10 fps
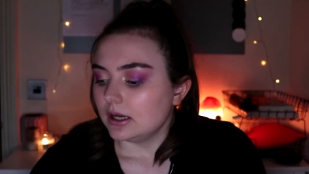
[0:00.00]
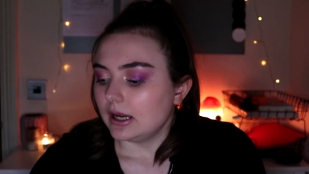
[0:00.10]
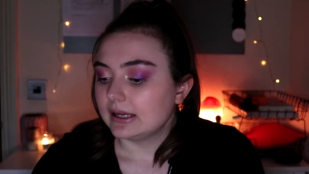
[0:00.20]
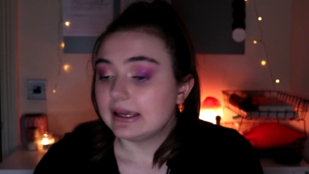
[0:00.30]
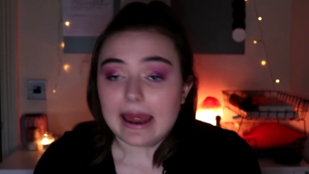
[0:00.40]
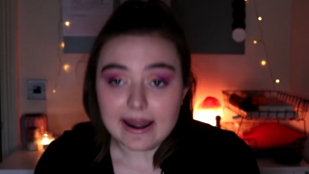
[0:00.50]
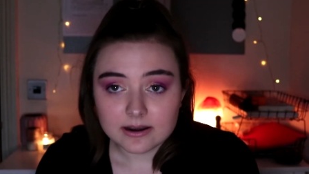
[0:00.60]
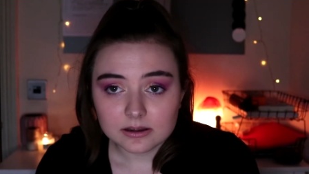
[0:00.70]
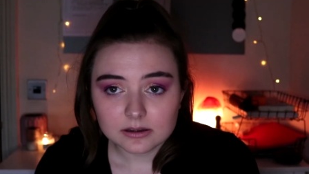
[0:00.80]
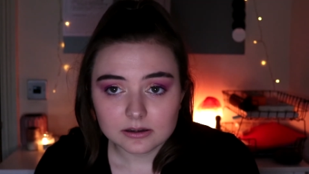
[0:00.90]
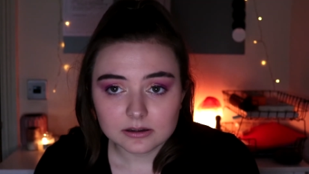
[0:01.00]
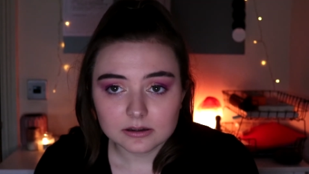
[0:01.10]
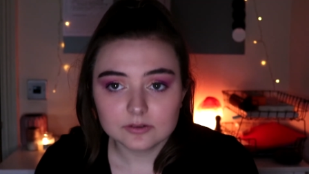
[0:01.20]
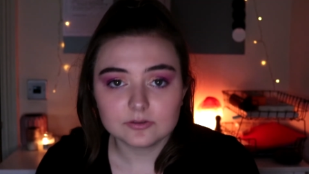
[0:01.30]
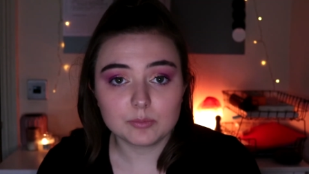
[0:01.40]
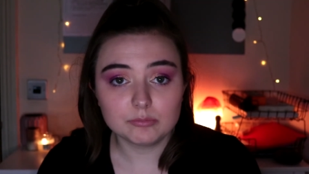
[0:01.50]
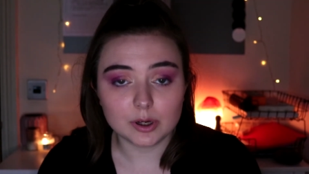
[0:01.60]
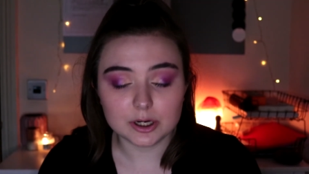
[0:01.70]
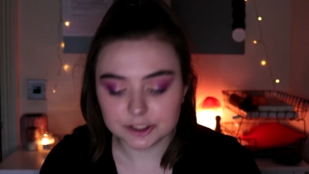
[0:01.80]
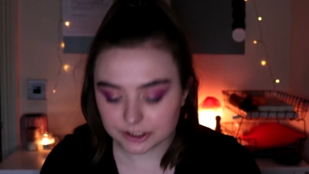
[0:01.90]
Again, from
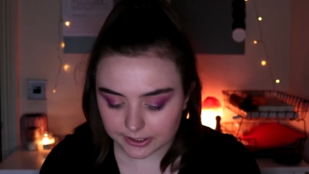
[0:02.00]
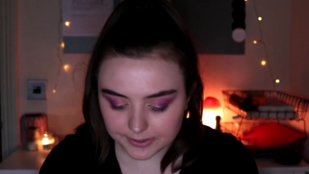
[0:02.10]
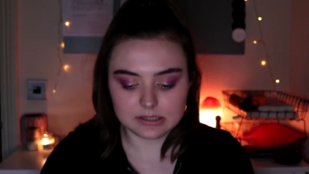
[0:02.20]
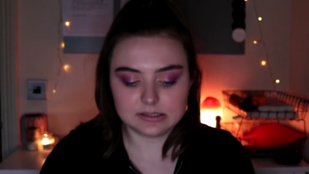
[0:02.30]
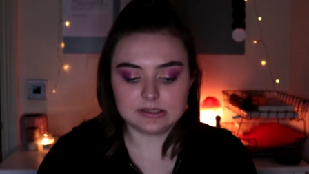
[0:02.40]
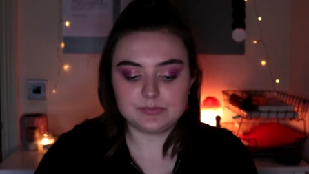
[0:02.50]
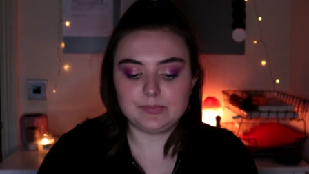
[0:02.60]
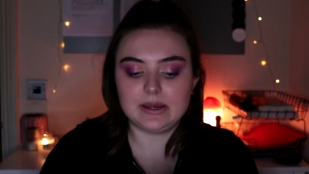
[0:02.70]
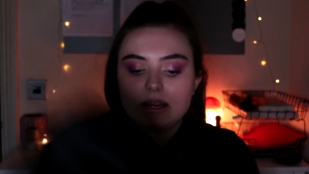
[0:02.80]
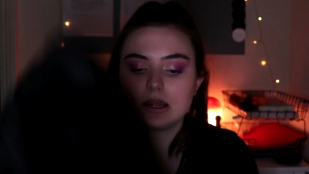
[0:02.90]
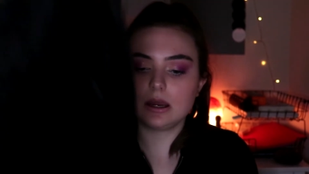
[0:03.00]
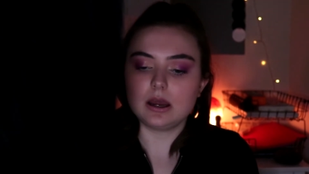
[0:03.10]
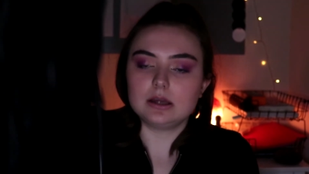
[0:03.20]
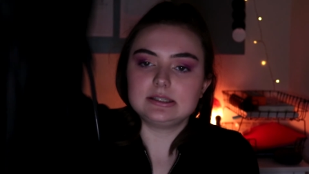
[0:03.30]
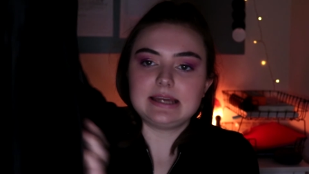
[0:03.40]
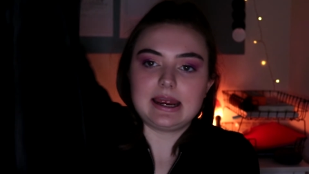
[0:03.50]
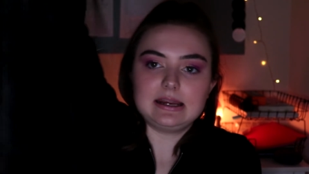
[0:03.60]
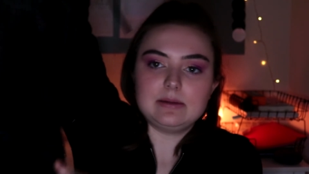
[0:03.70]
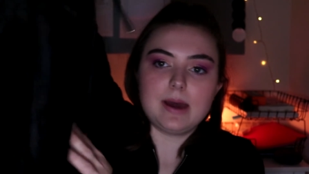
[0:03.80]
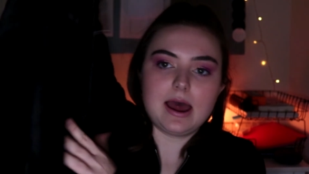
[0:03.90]
Bershka is this big
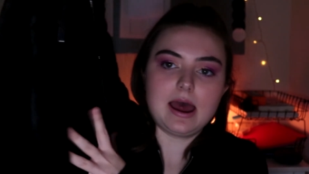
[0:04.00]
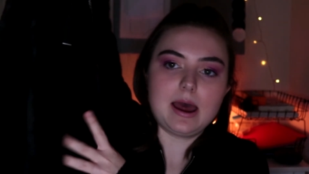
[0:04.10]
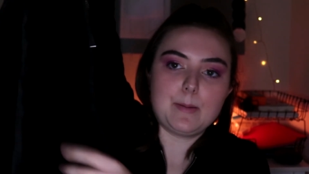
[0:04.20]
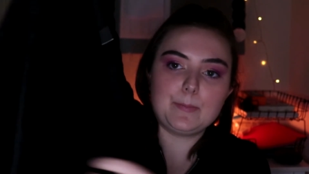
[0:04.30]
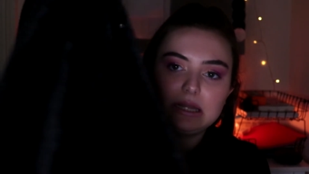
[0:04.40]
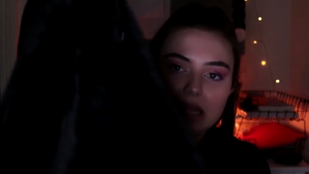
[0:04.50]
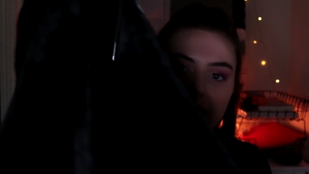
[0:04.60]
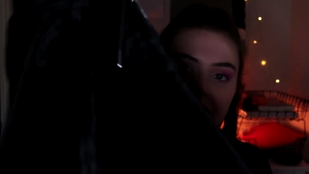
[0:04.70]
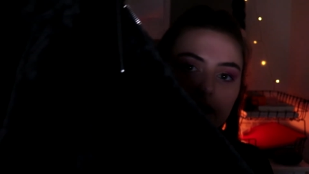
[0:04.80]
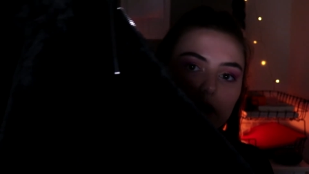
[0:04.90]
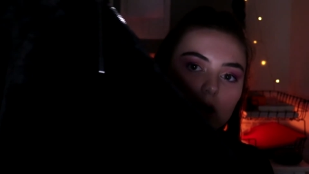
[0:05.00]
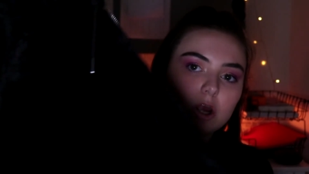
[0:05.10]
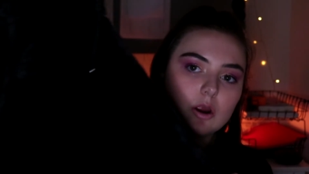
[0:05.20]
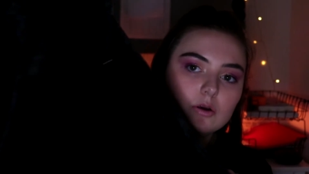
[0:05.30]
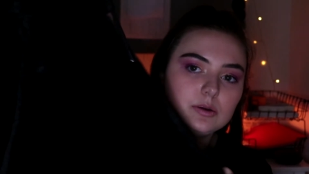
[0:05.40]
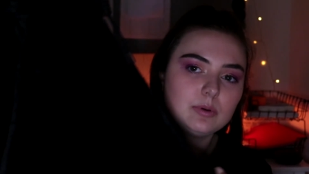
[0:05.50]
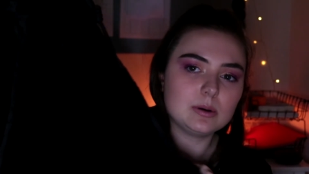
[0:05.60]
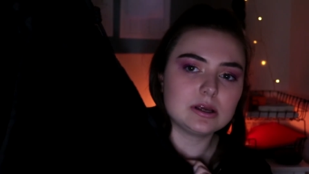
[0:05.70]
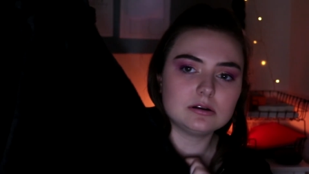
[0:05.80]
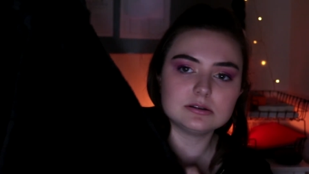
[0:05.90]
teddy bear black coat. You
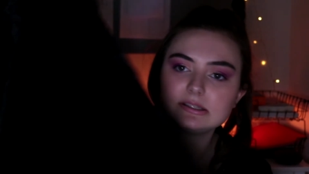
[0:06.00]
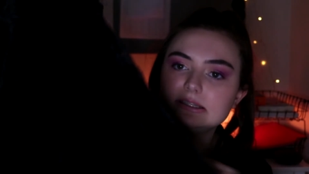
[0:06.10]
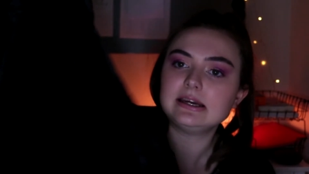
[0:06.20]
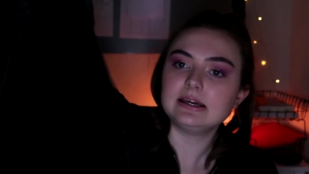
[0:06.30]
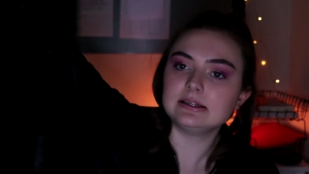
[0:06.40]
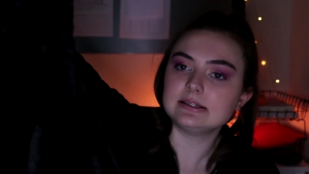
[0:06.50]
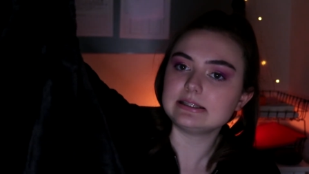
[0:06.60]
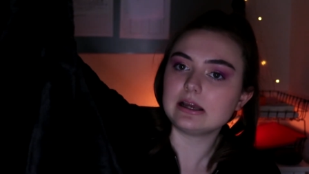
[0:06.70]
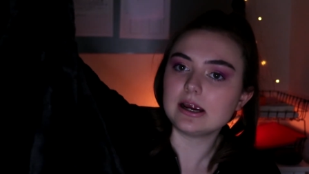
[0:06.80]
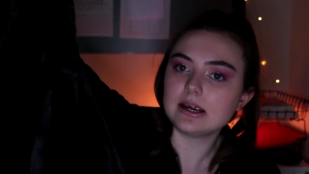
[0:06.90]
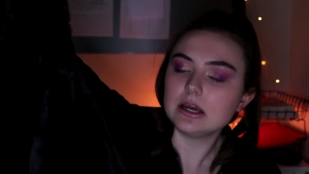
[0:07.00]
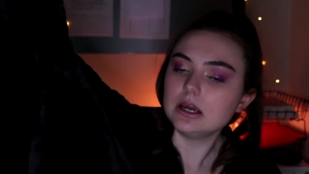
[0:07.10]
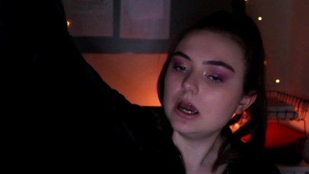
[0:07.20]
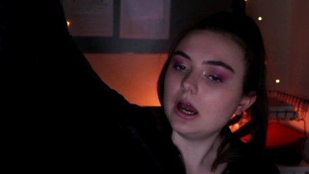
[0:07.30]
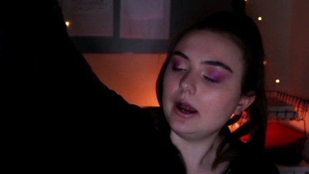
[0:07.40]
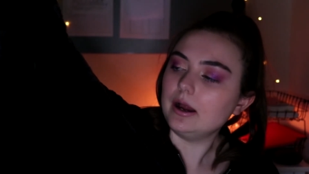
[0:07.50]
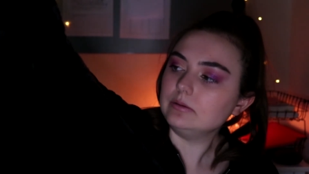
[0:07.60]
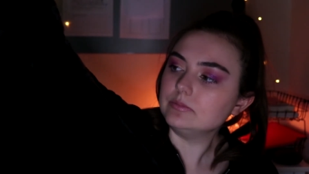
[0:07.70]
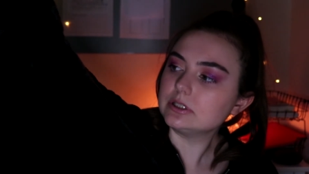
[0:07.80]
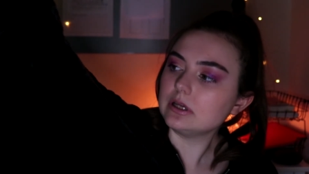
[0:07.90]
probably can't see it in this light,
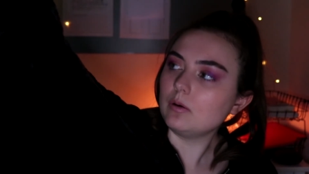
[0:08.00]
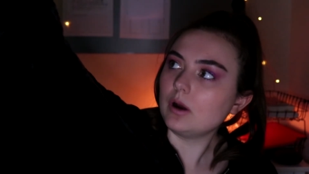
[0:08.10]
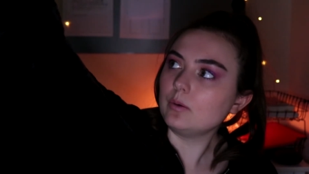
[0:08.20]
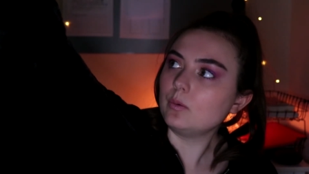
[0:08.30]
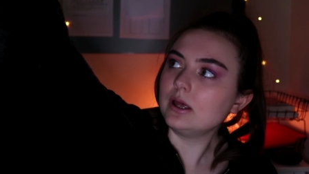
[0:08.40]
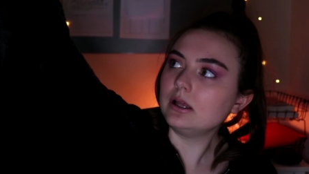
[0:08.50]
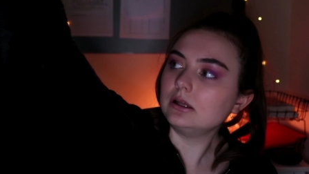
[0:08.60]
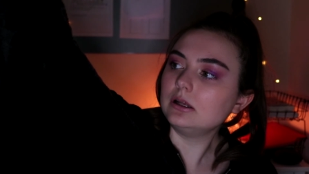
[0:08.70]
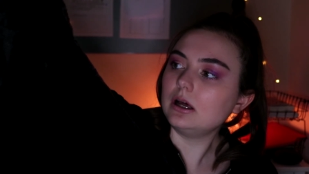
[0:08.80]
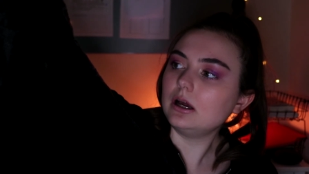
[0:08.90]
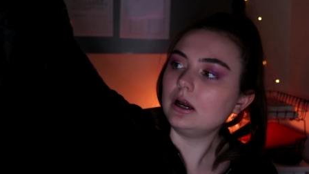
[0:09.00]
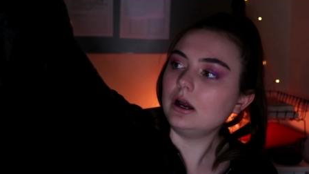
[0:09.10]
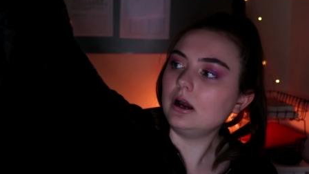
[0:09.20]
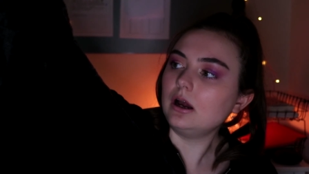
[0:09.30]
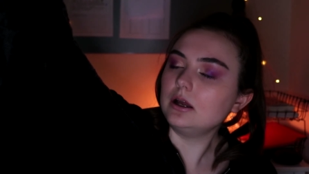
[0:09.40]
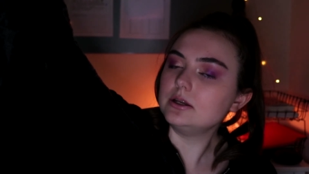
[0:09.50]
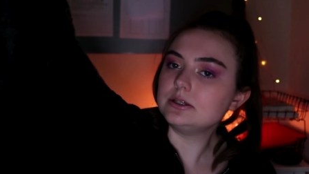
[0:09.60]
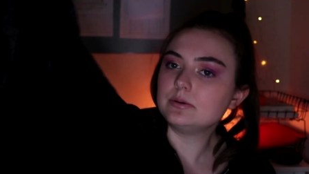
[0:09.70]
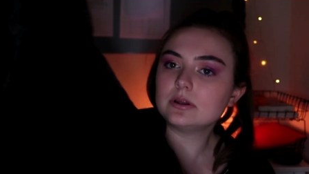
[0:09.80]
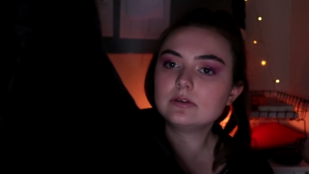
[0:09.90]
so I will
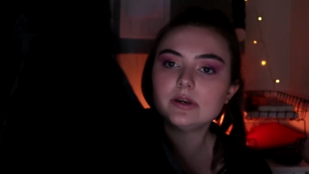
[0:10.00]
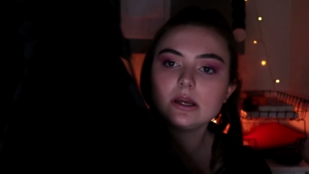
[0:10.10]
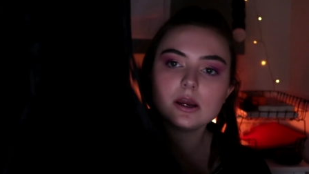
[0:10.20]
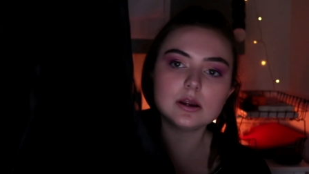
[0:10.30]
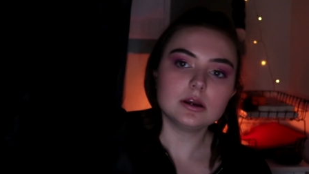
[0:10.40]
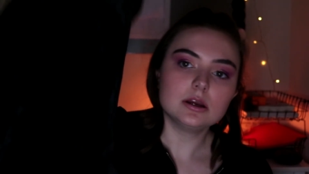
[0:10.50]
do another video.